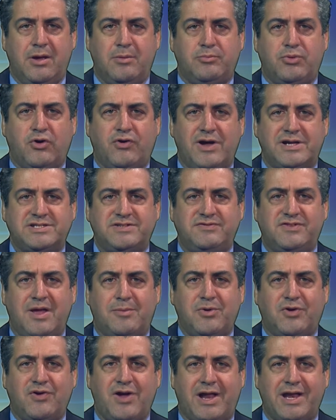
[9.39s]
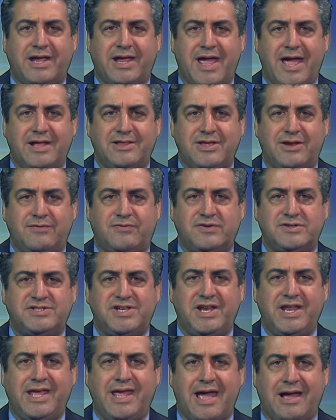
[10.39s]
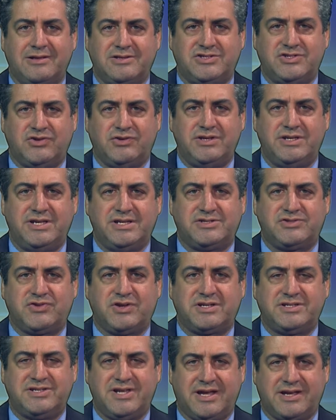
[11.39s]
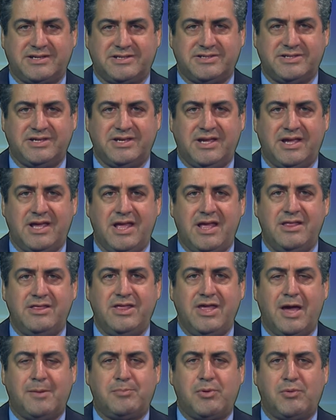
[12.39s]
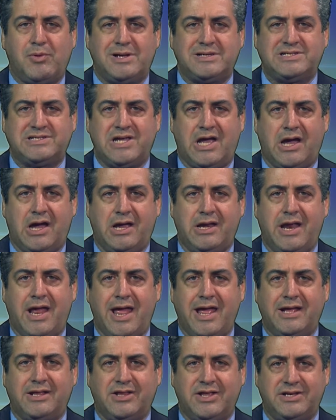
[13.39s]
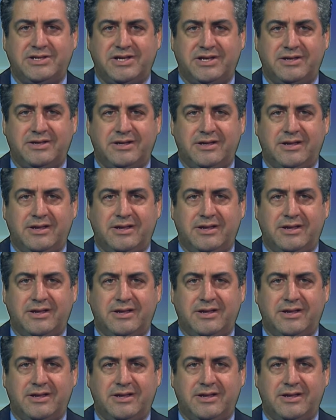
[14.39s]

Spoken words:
Progressive Democratic candidate for City Council in District 6, the Upper West Side, and Clinton.